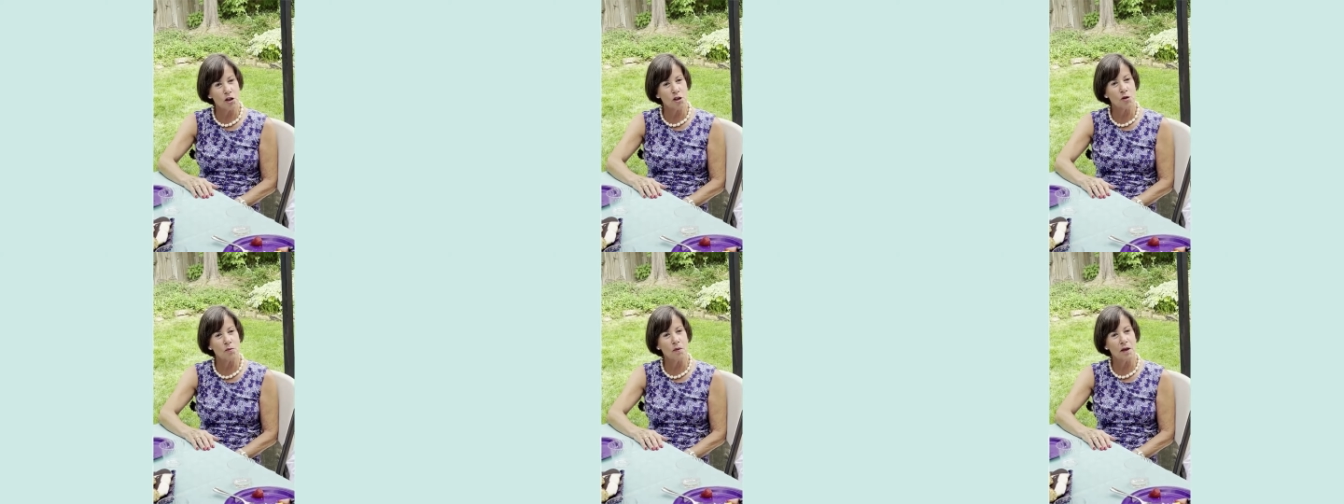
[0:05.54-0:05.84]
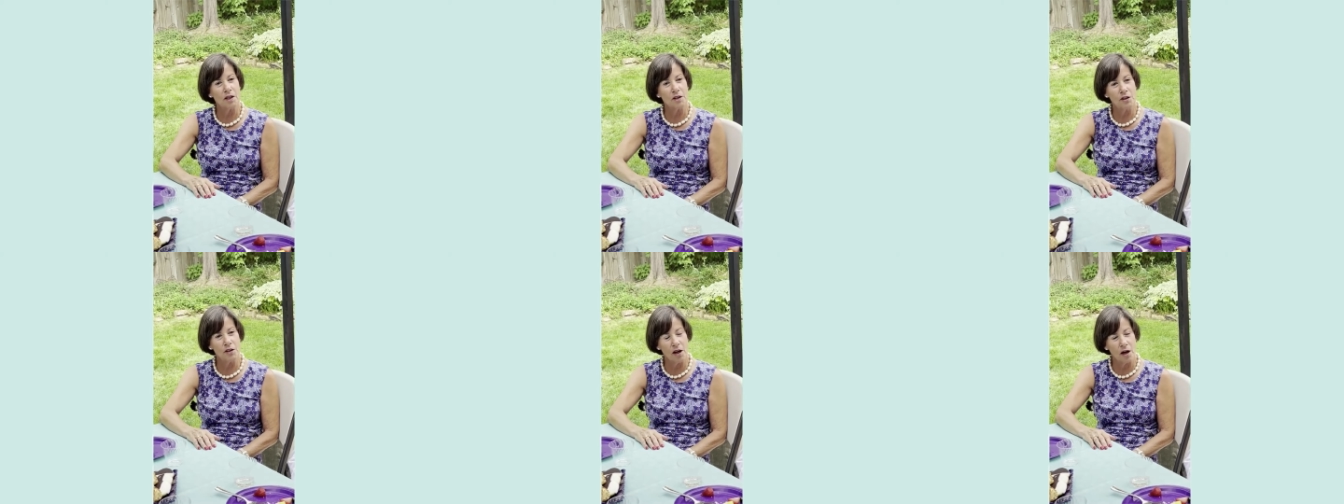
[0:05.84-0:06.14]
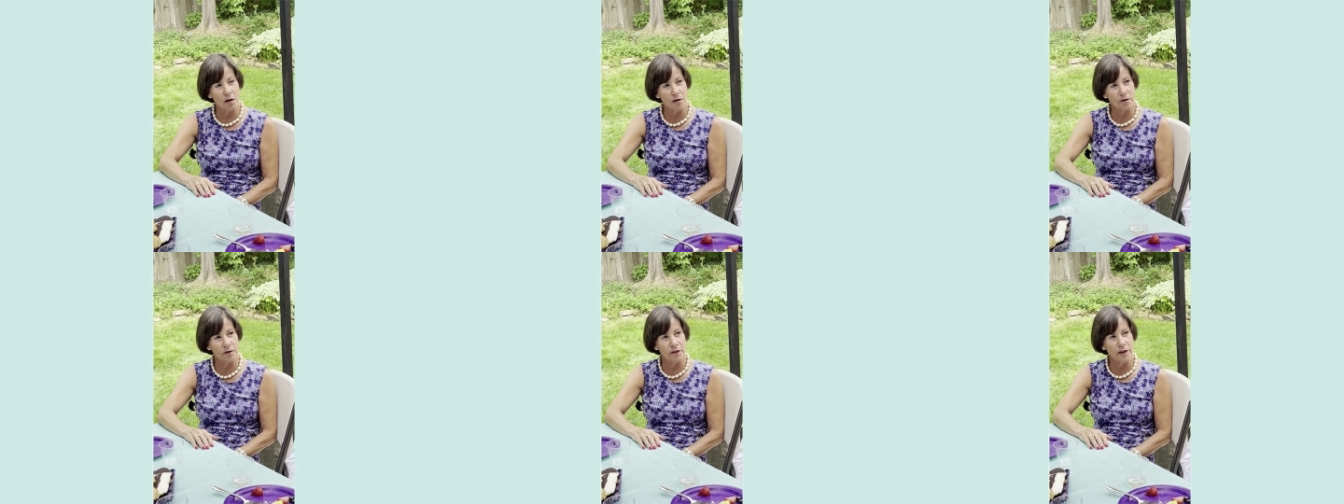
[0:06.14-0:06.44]
Trust
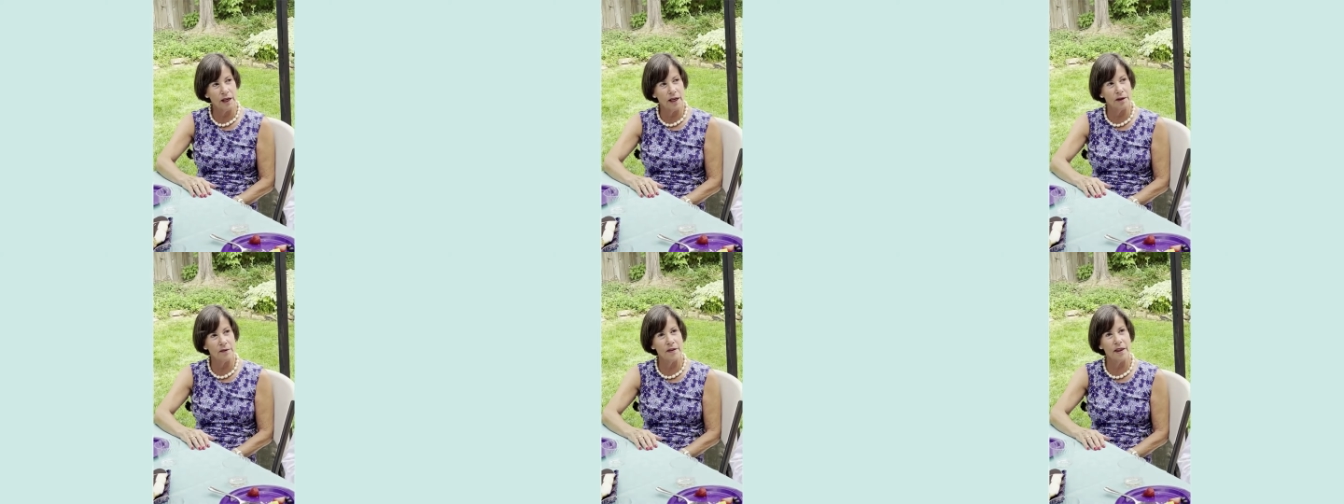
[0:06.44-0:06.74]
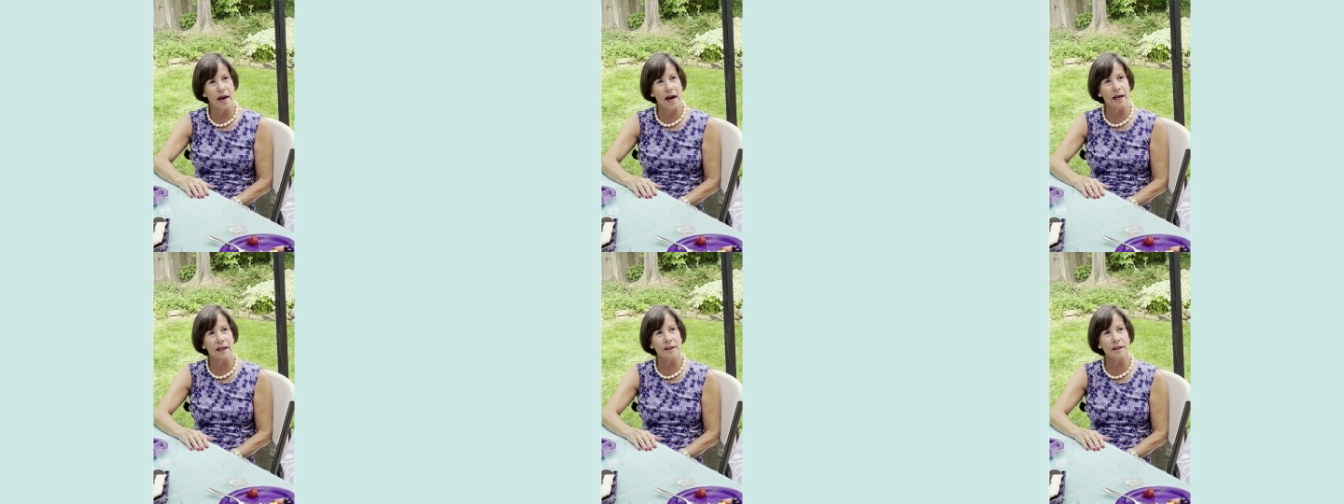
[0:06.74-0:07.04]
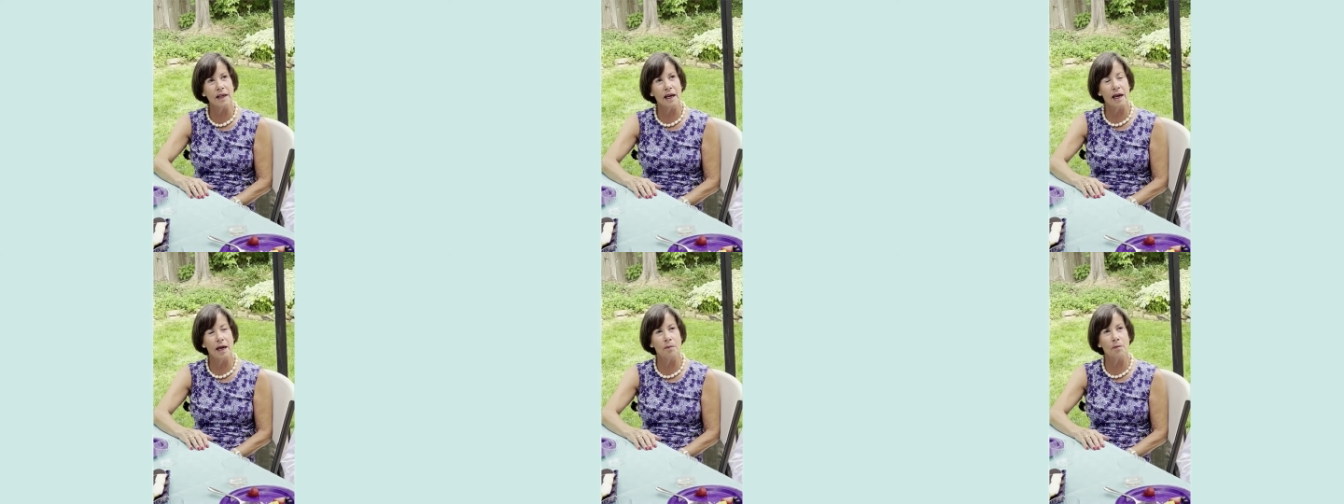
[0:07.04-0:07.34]
myself. And
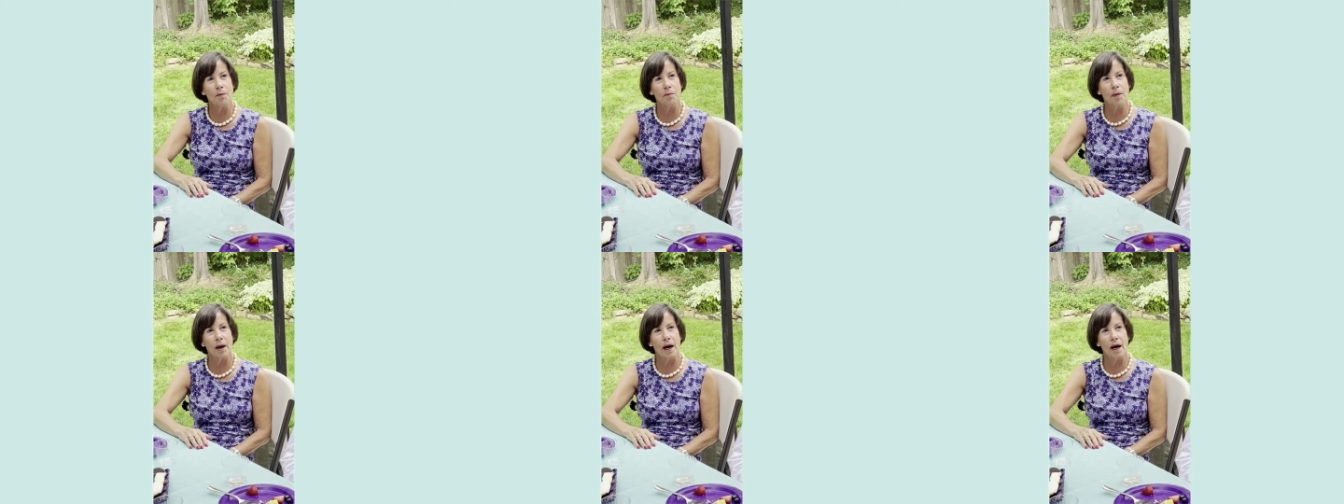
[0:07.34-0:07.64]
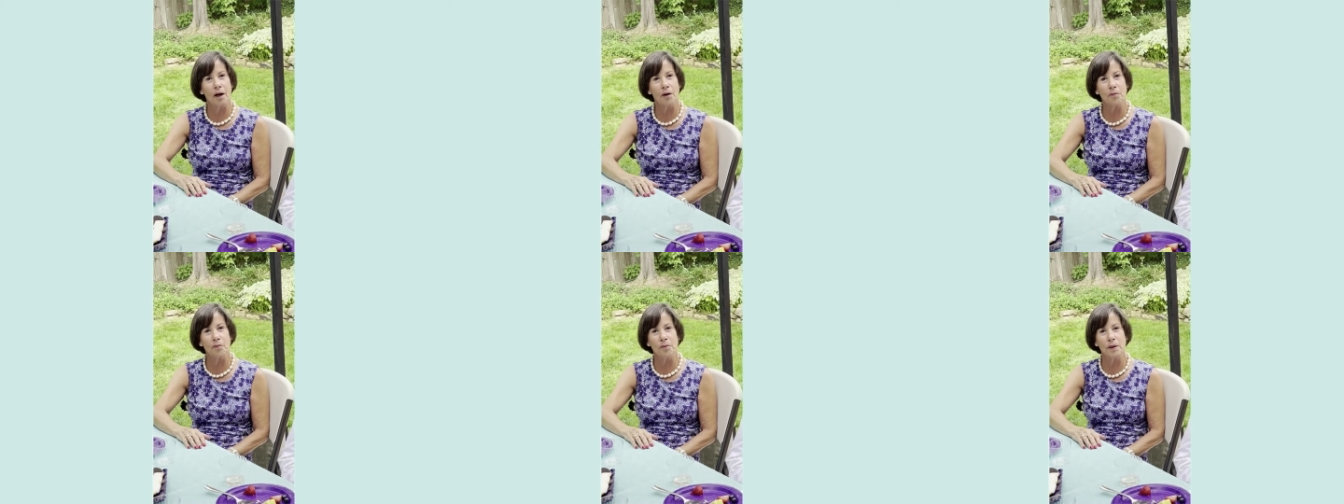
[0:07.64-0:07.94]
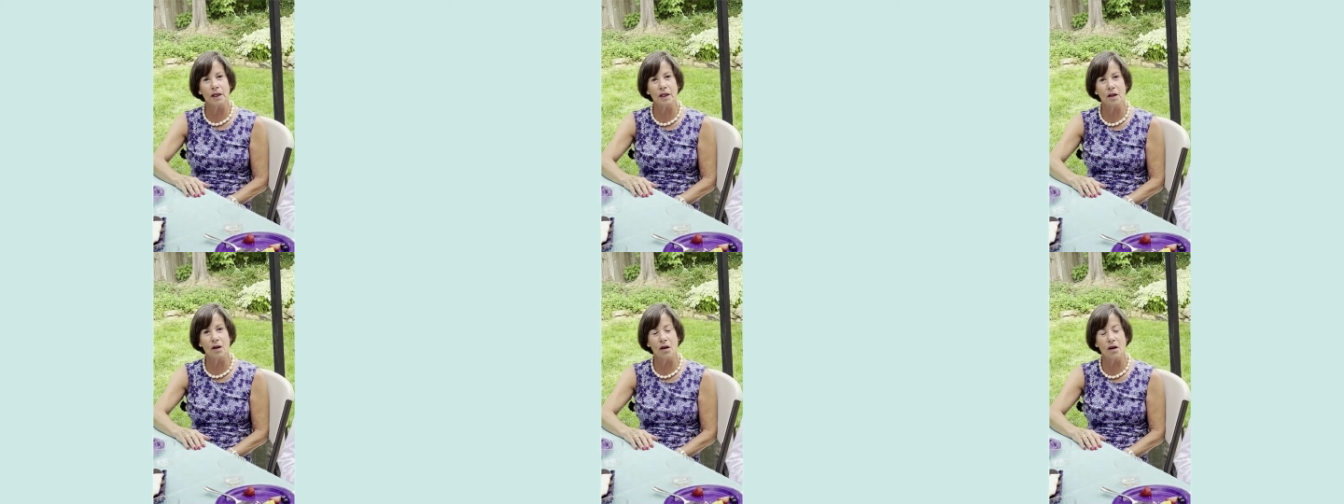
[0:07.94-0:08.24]
that came about
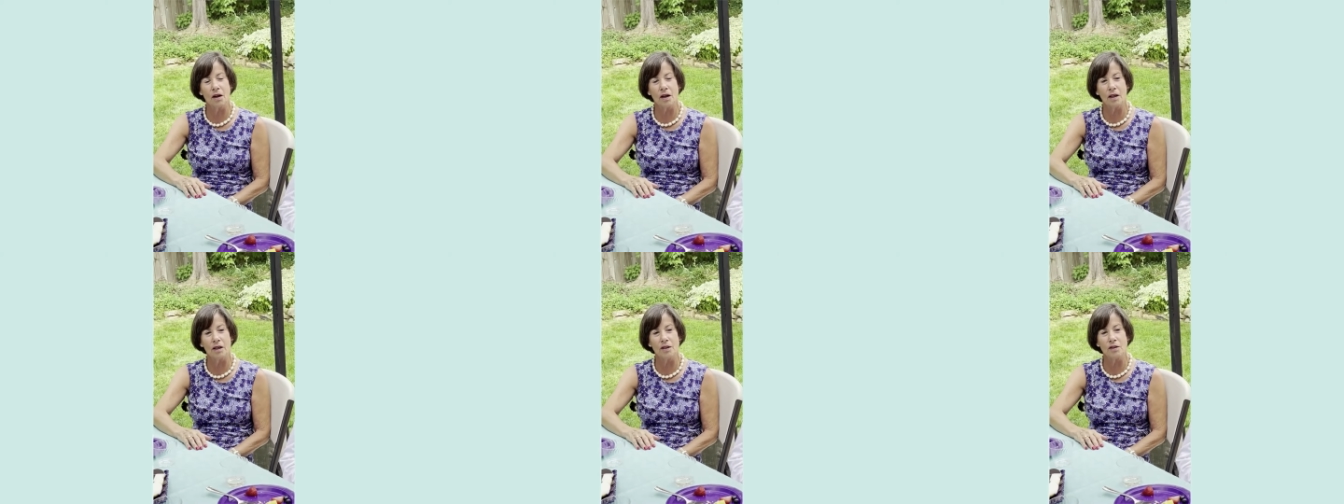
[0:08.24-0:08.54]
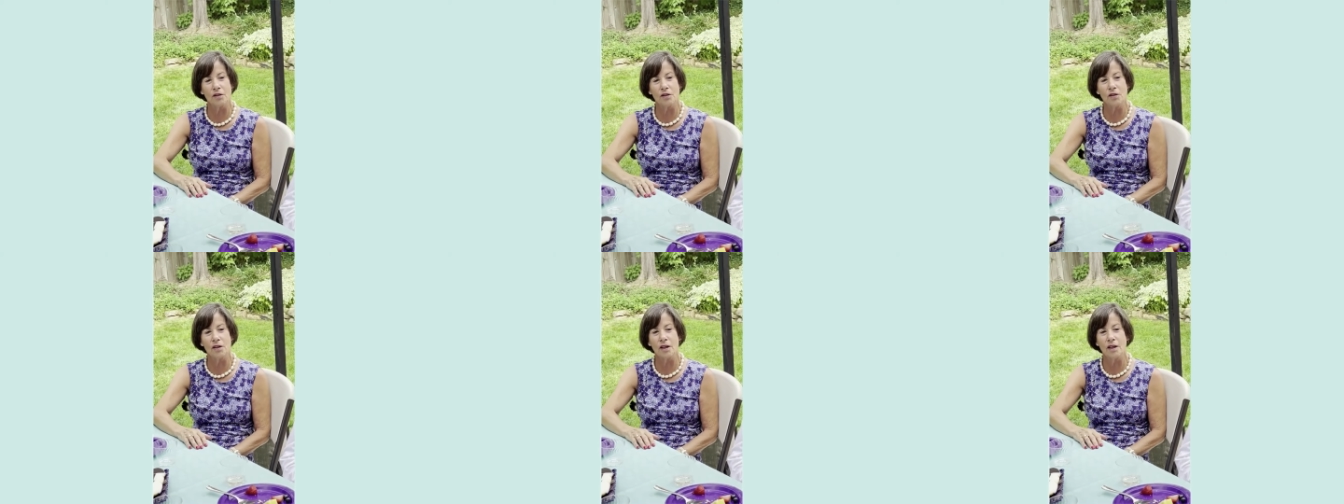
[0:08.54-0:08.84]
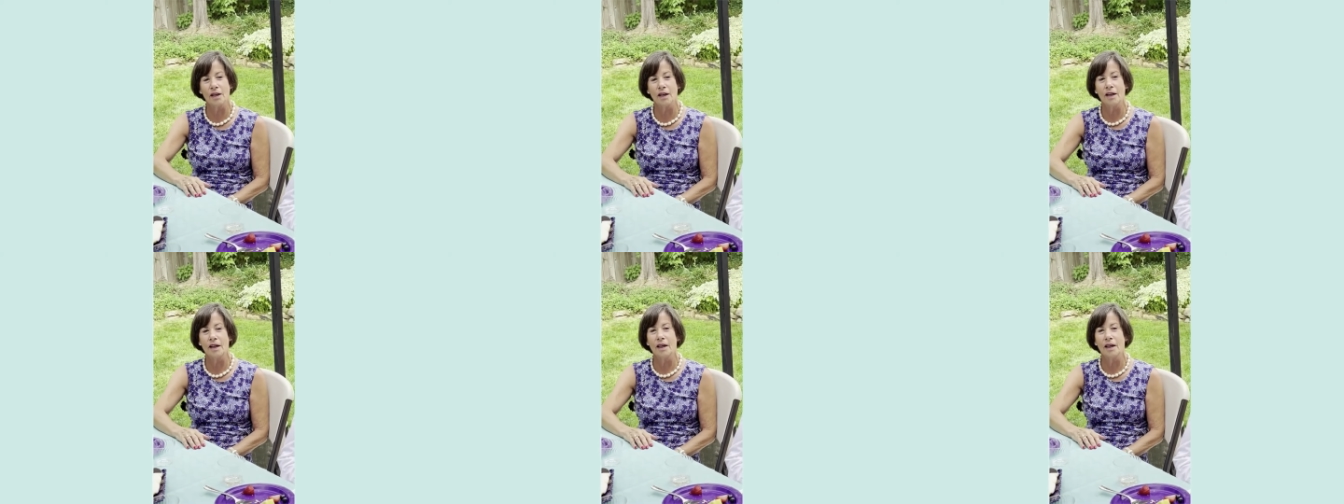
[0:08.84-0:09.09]
because